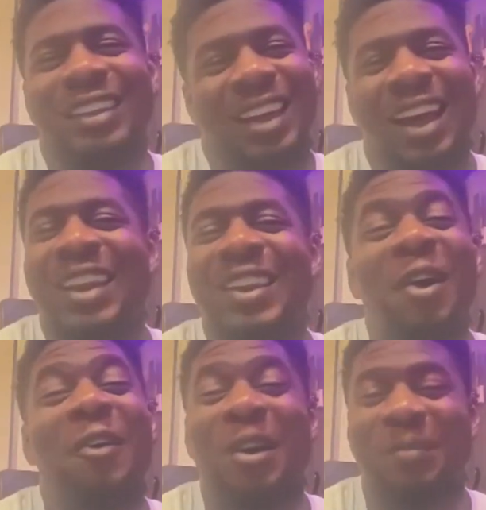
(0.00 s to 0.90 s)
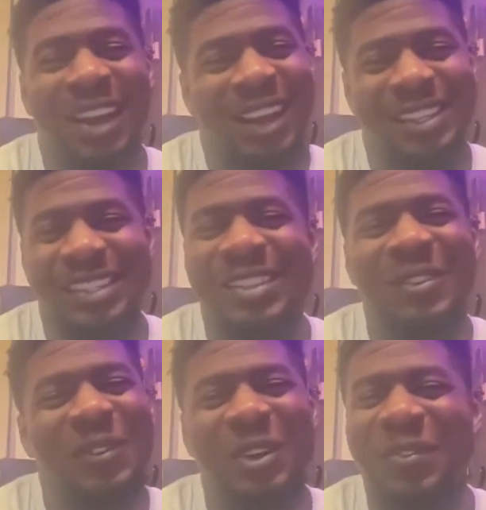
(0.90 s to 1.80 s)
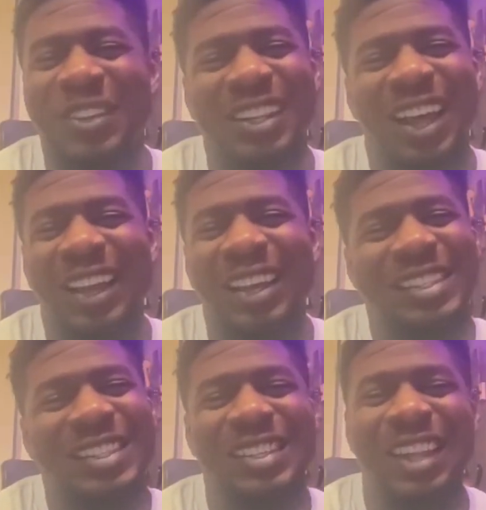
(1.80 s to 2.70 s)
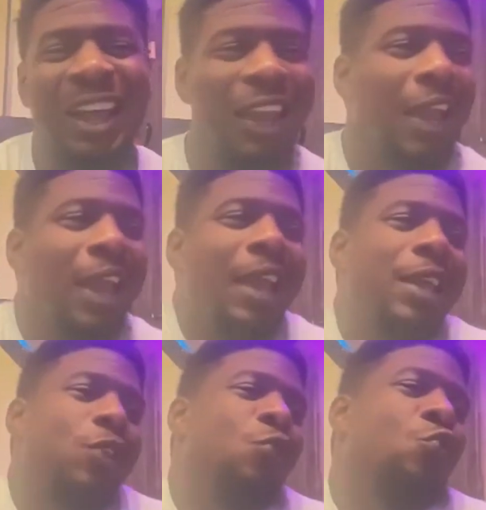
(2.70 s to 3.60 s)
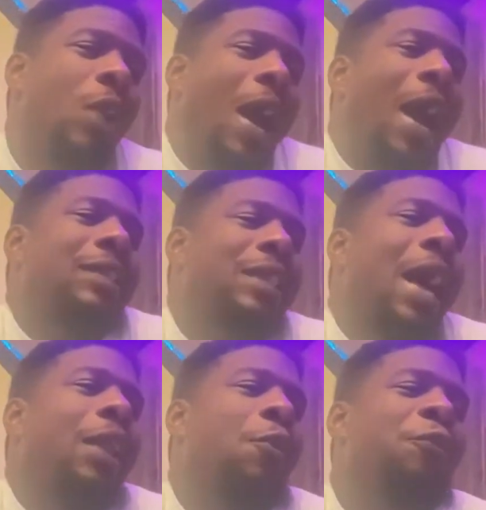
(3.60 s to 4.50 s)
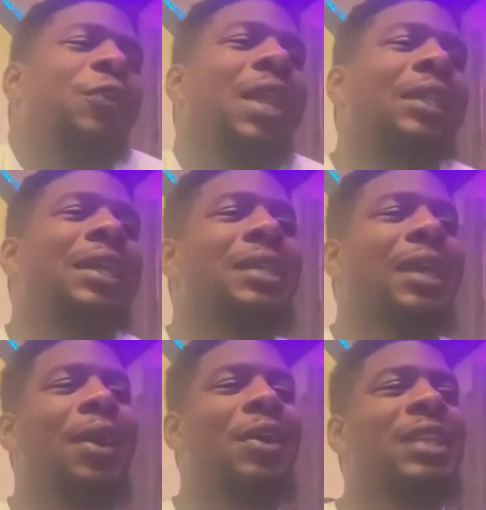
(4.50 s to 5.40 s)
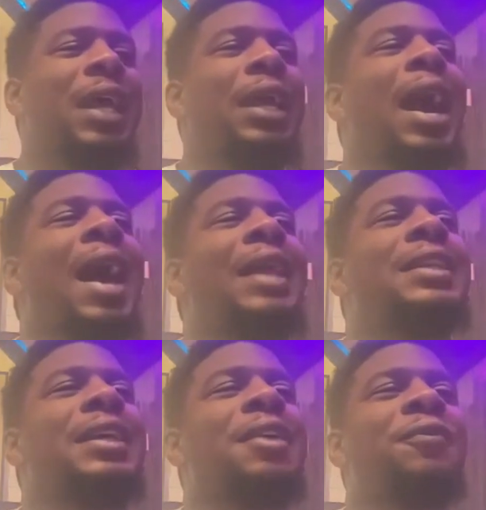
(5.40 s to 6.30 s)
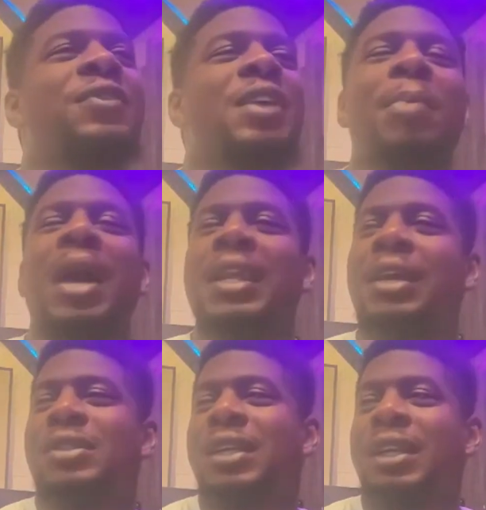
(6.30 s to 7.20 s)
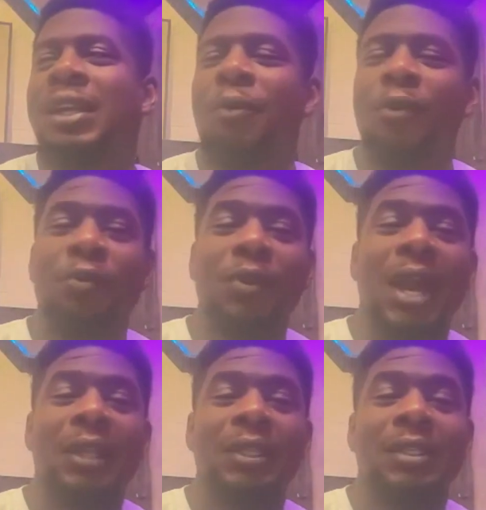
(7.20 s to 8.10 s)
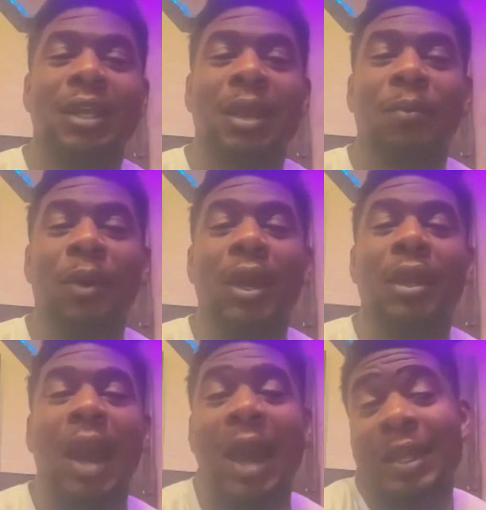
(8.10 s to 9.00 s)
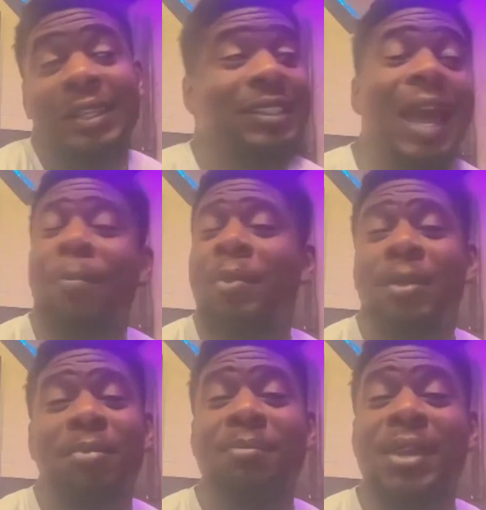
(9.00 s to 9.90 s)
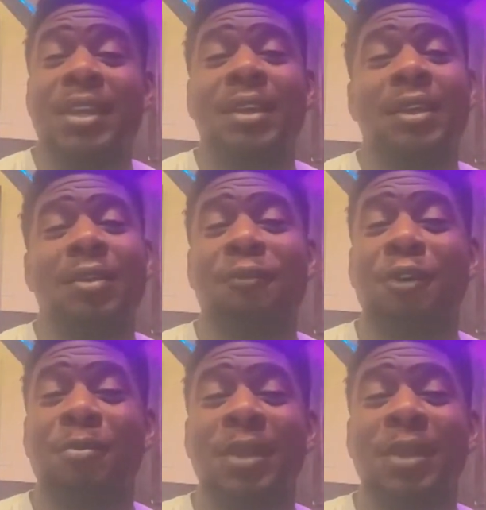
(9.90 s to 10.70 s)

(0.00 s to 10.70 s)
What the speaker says: I know I'm nice. You feel me? Like, it's like I don't feel like that's an error. It's like if somebody else did it, I would have reacted the same way. It just happened to be me. You feel me?